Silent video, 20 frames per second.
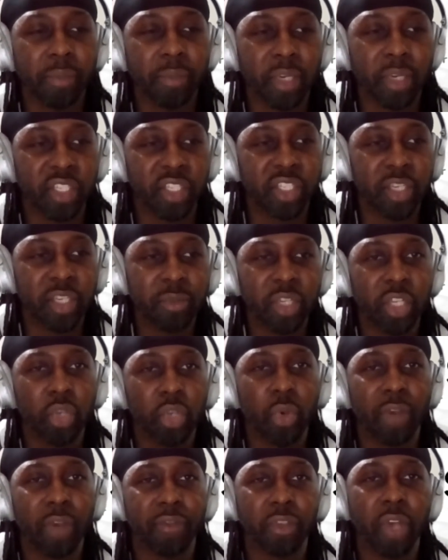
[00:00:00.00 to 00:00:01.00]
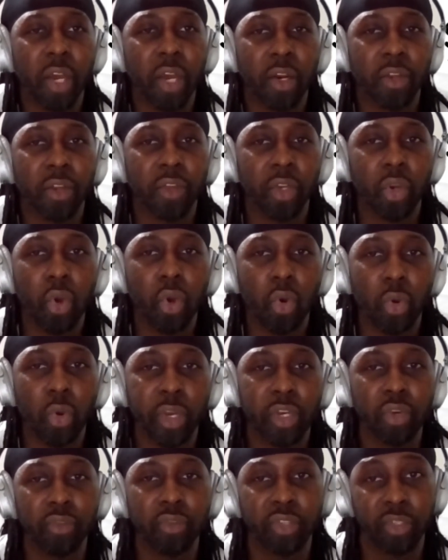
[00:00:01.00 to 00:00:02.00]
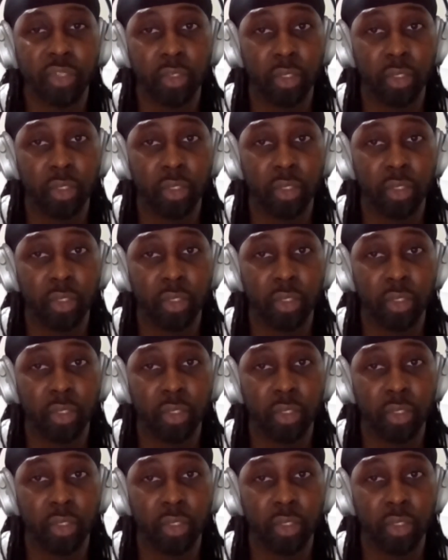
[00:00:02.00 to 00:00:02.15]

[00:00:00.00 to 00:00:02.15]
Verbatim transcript: because it seems like you have a lot on the go and you